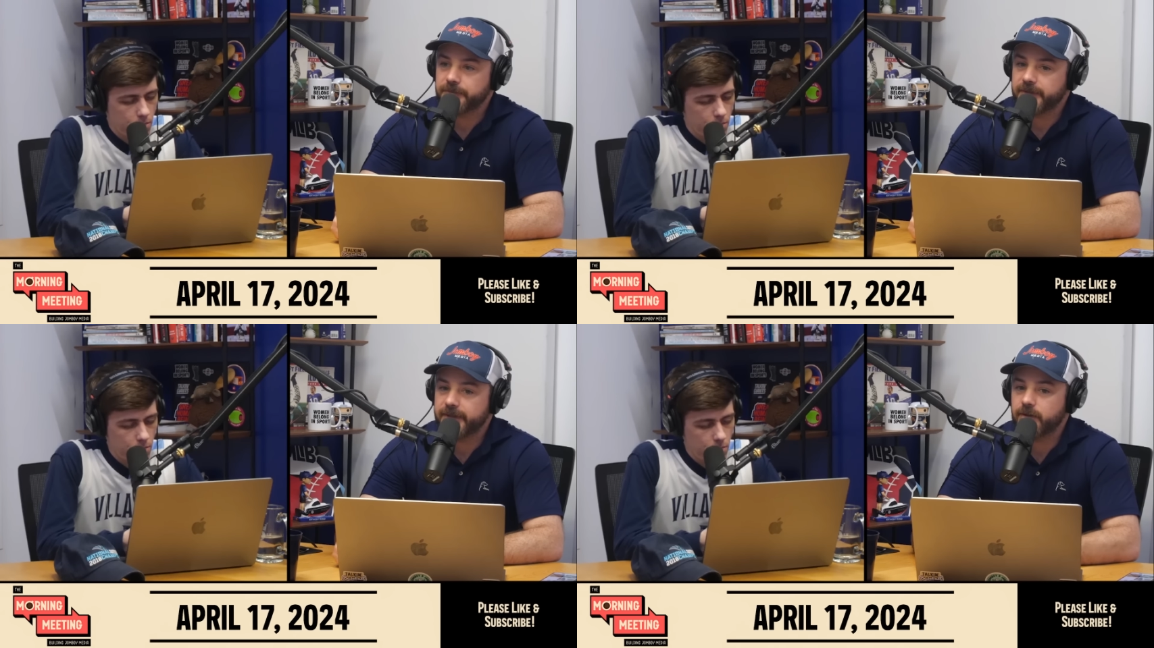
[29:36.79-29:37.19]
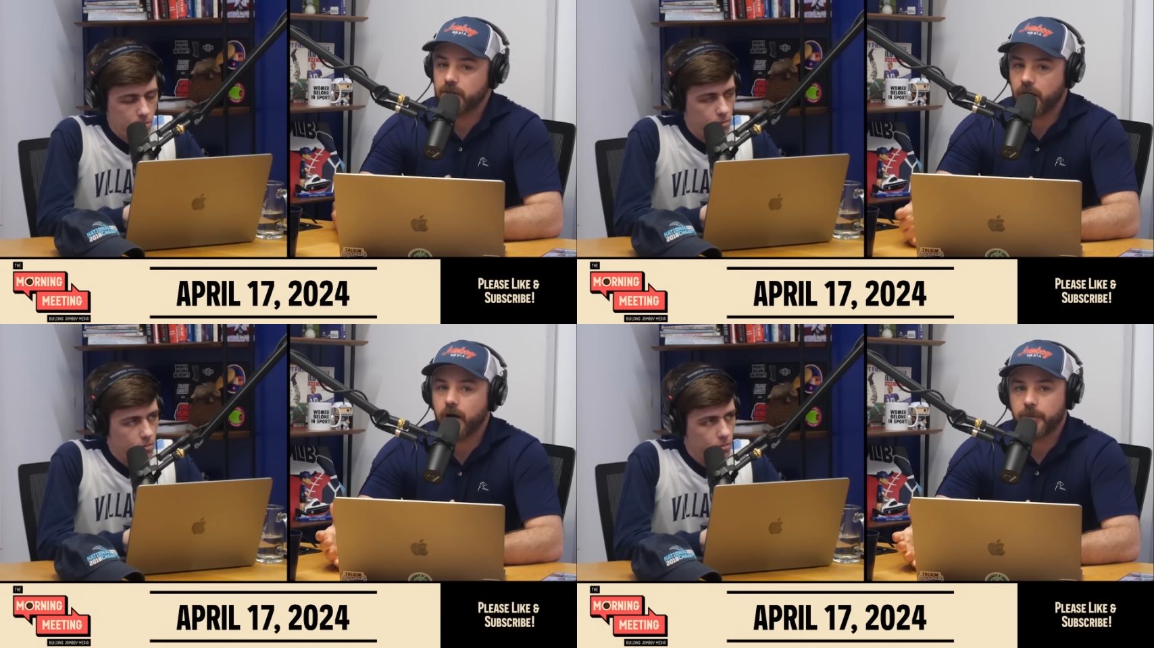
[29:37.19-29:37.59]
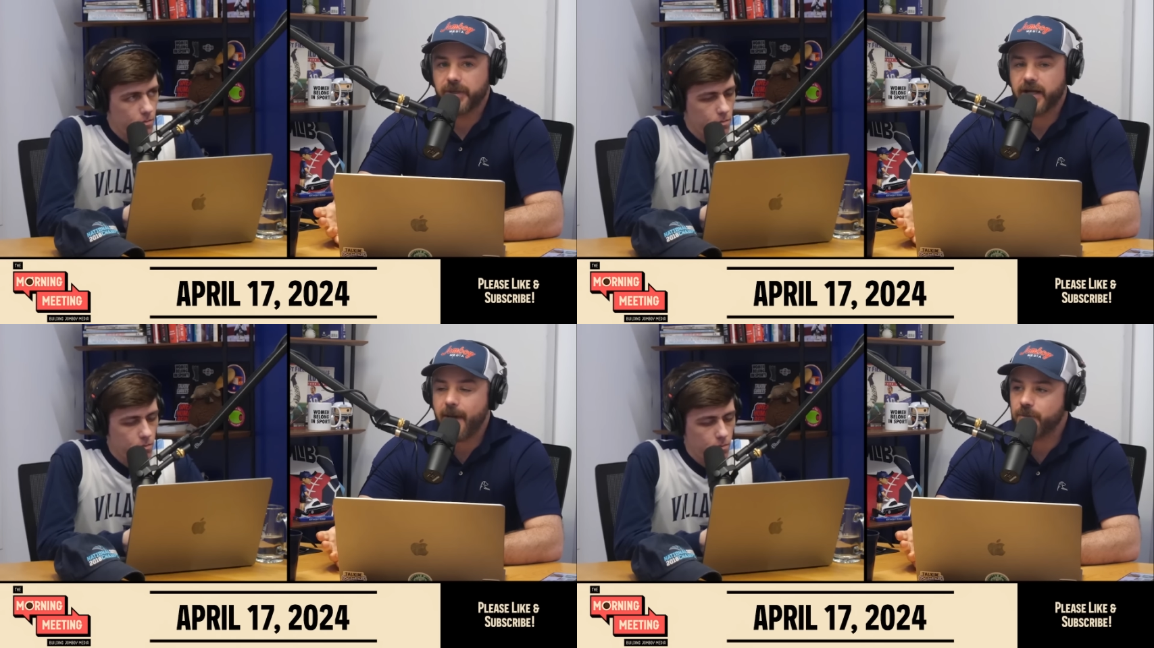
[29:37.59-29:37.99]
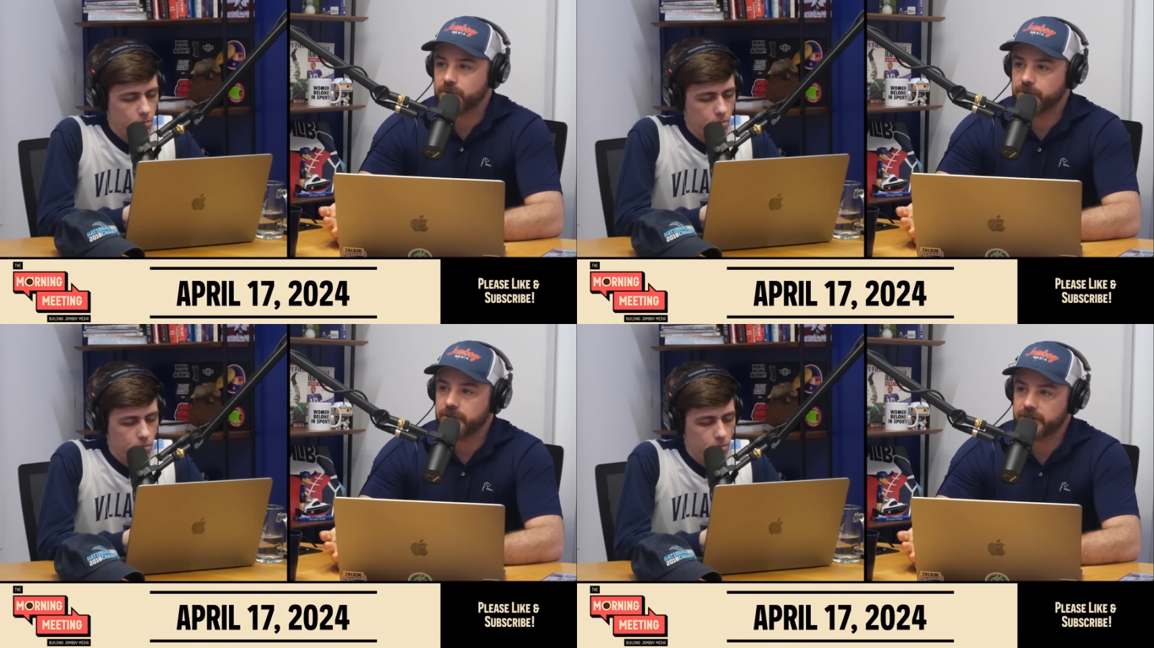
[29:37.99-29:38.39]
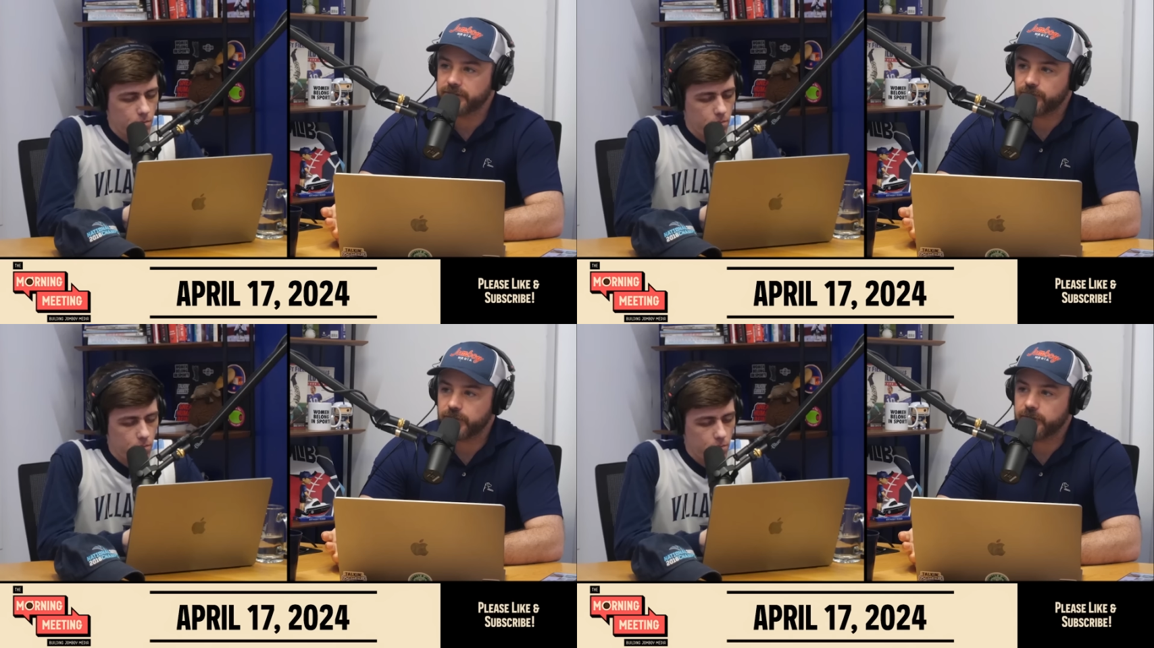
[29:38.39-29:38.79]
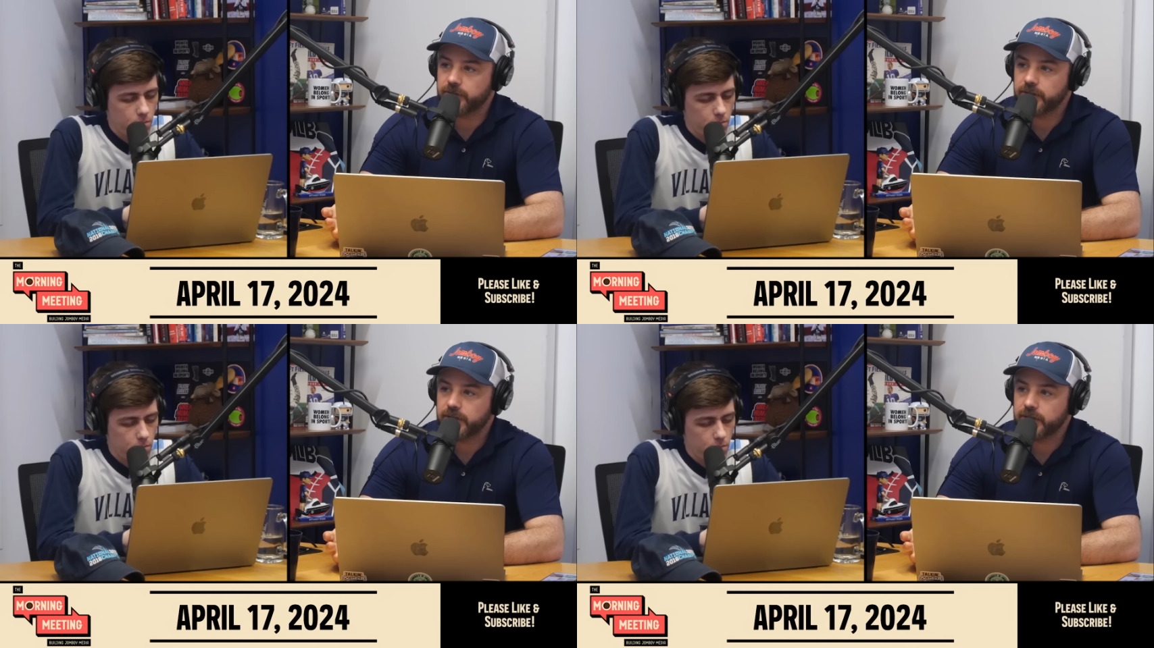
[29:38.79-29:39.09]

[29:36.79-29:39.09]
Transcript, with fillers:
Speaker 1: then there are big opportunities for you